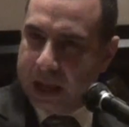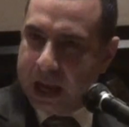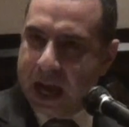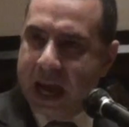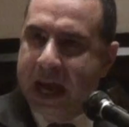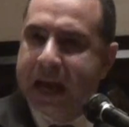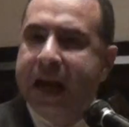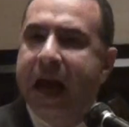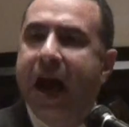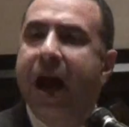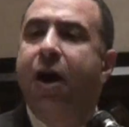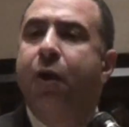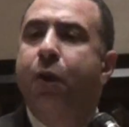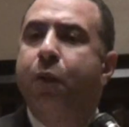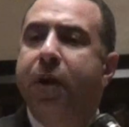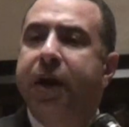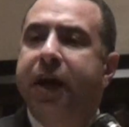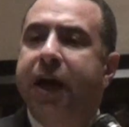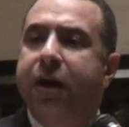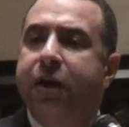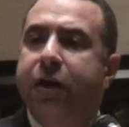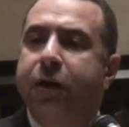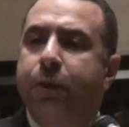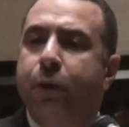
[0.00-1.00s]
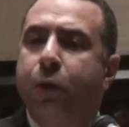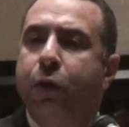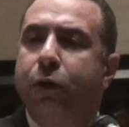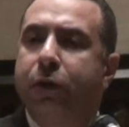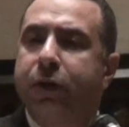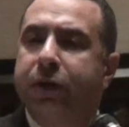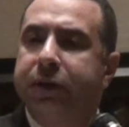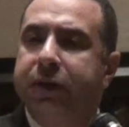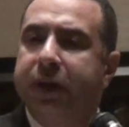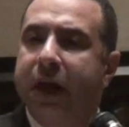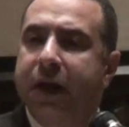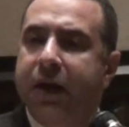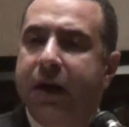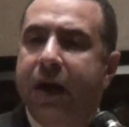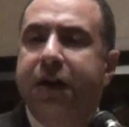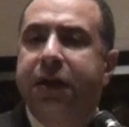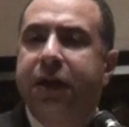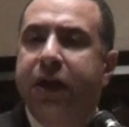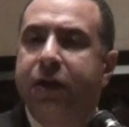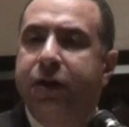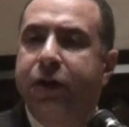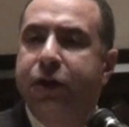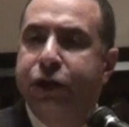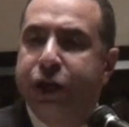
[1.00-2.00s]
And how we can reward the
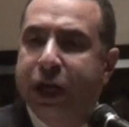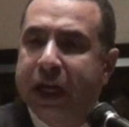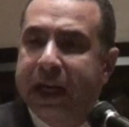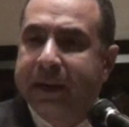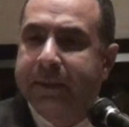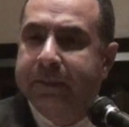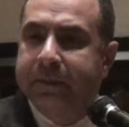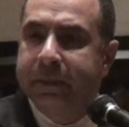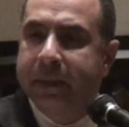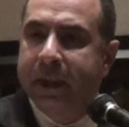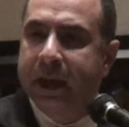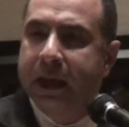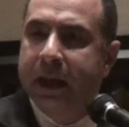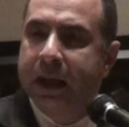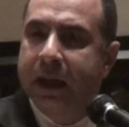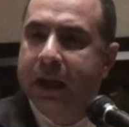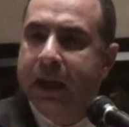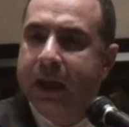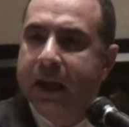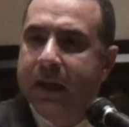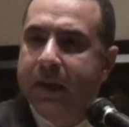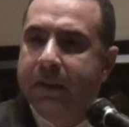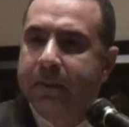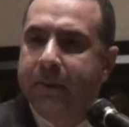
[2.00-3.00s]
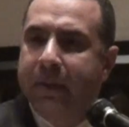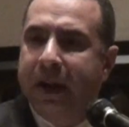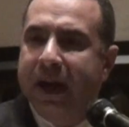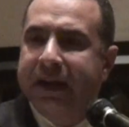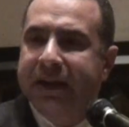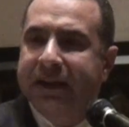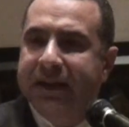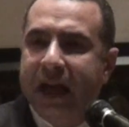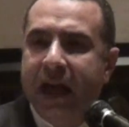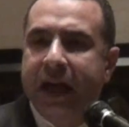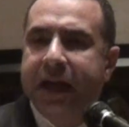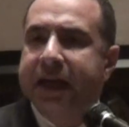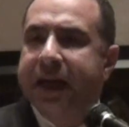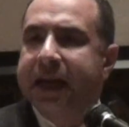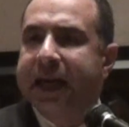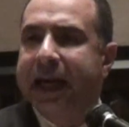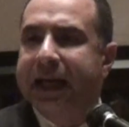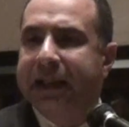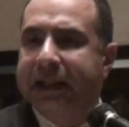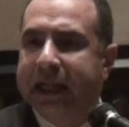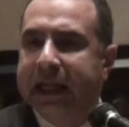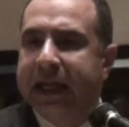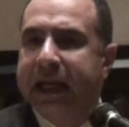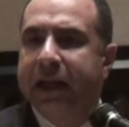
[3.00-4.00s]
Iranian regime? By signing
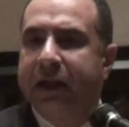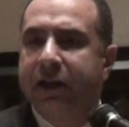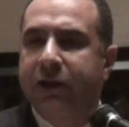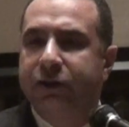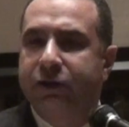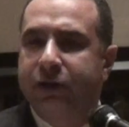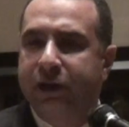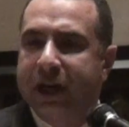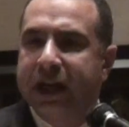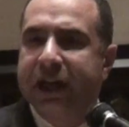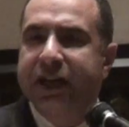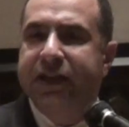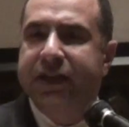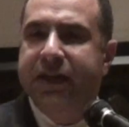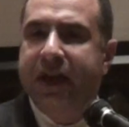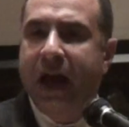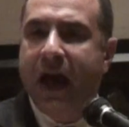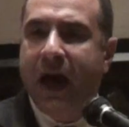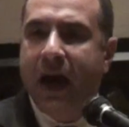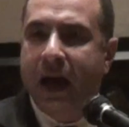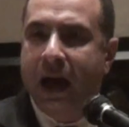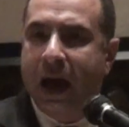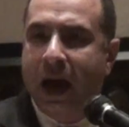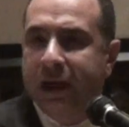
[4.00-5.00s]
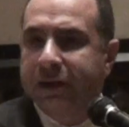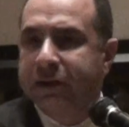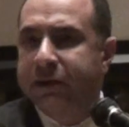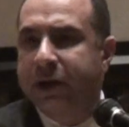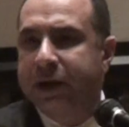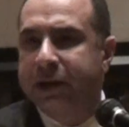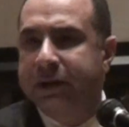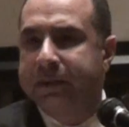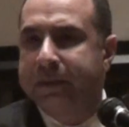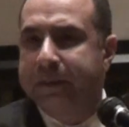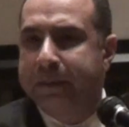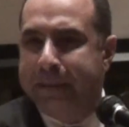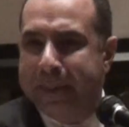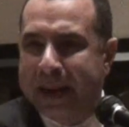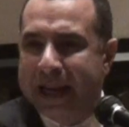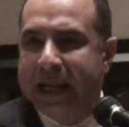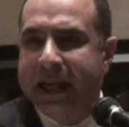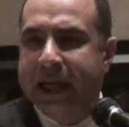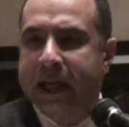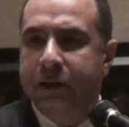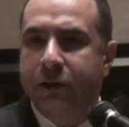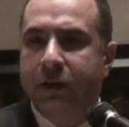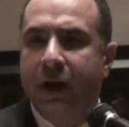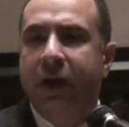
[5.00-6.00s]
a deal to release $100
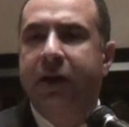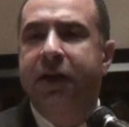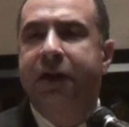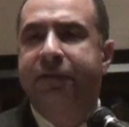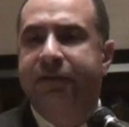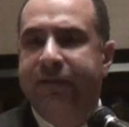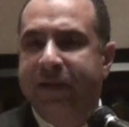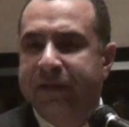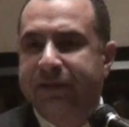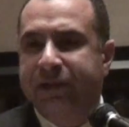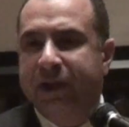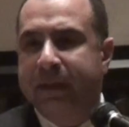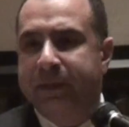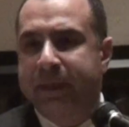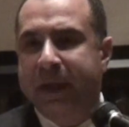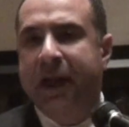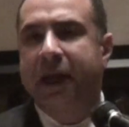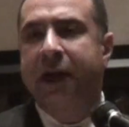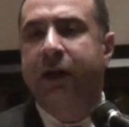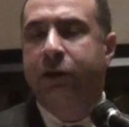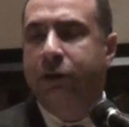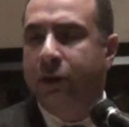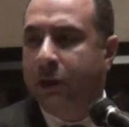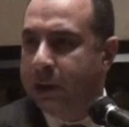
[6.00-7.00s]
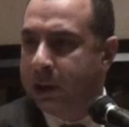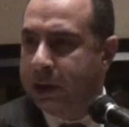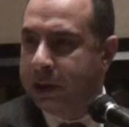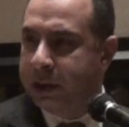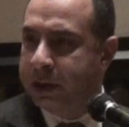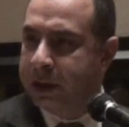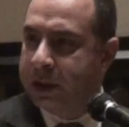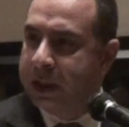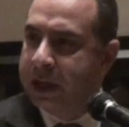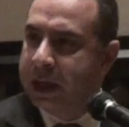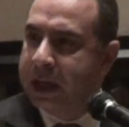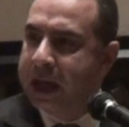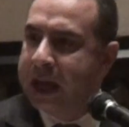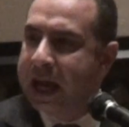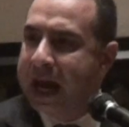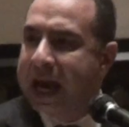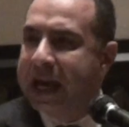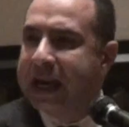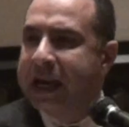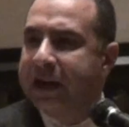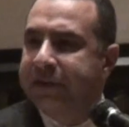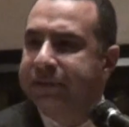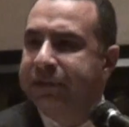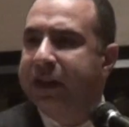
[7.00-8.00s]
billion to $150 billion
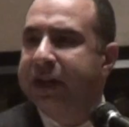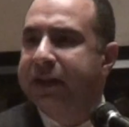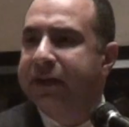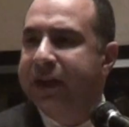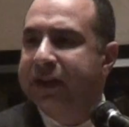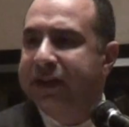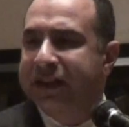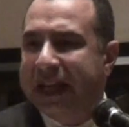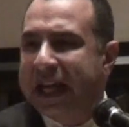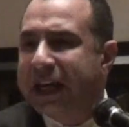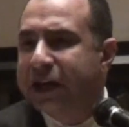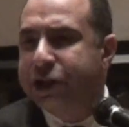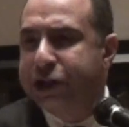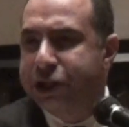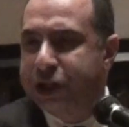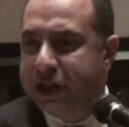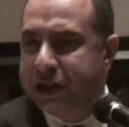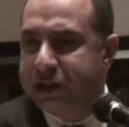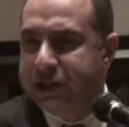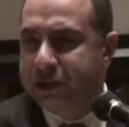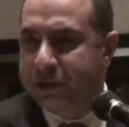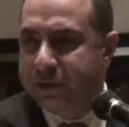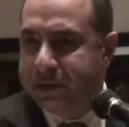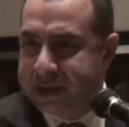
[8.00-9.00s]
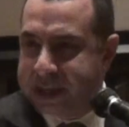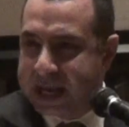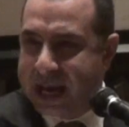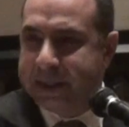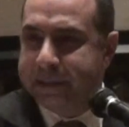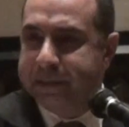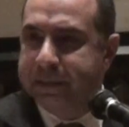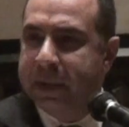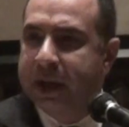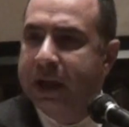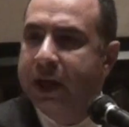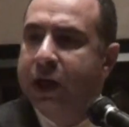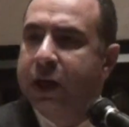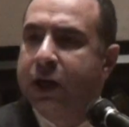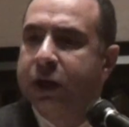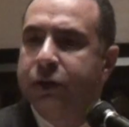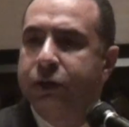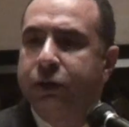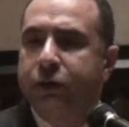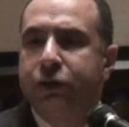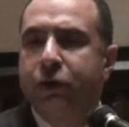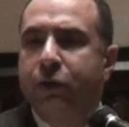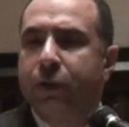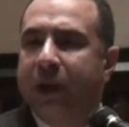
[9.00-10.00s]
and lifting the sanctions of them
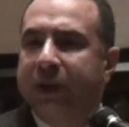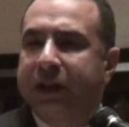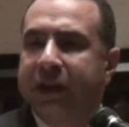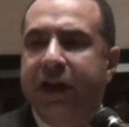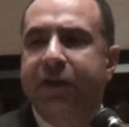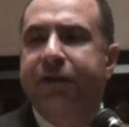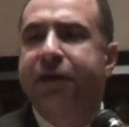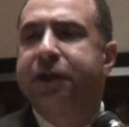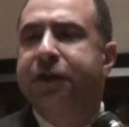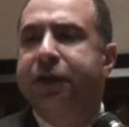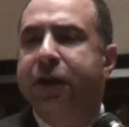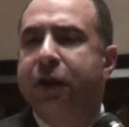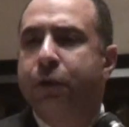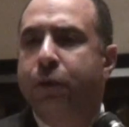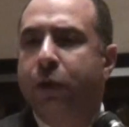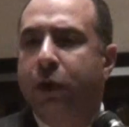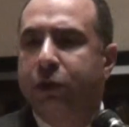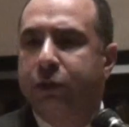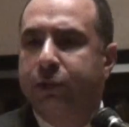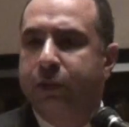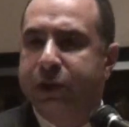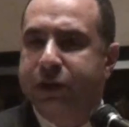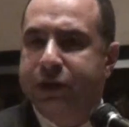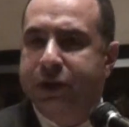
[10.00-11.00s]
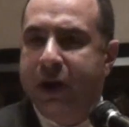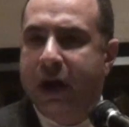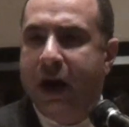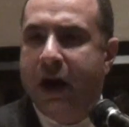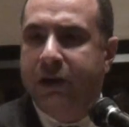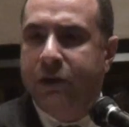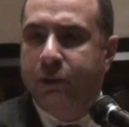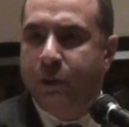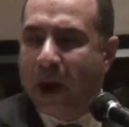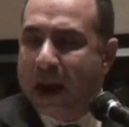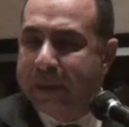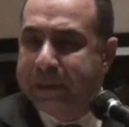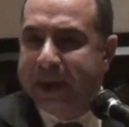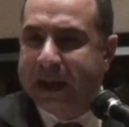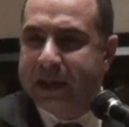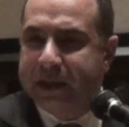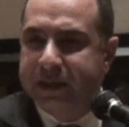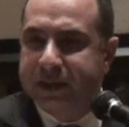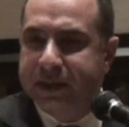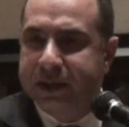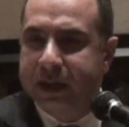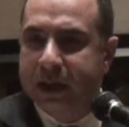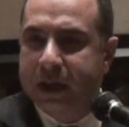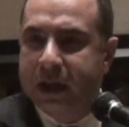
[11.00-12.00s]
to do whatever they want with regard to
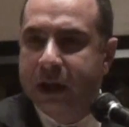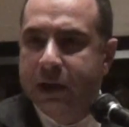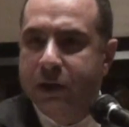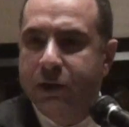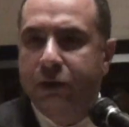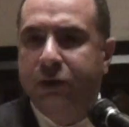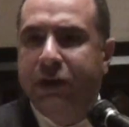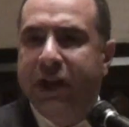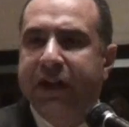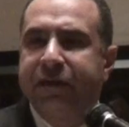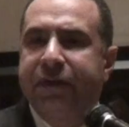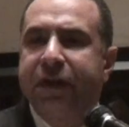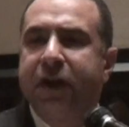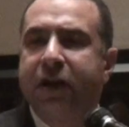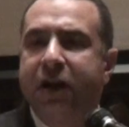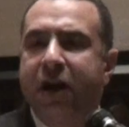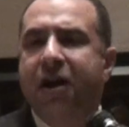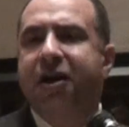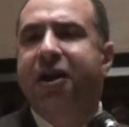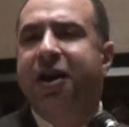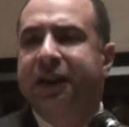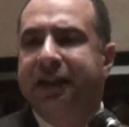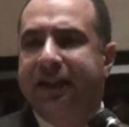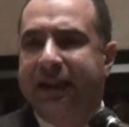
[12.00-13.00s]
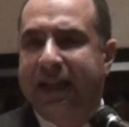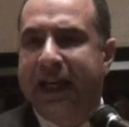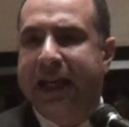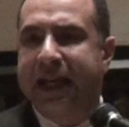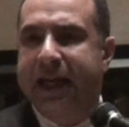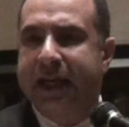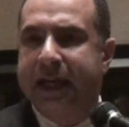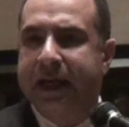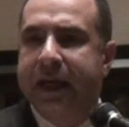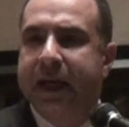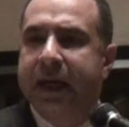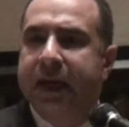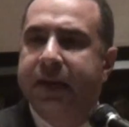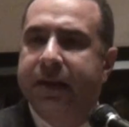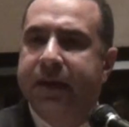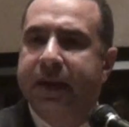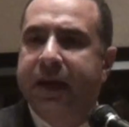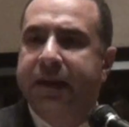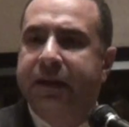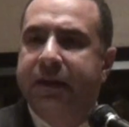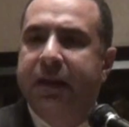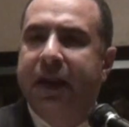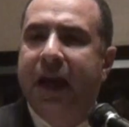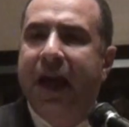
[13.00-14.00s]
weapons, not even guaranteeing
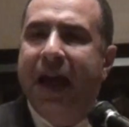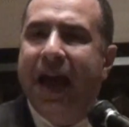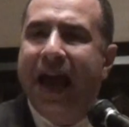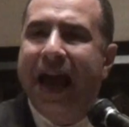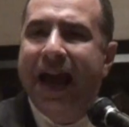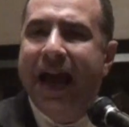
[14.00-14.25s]
that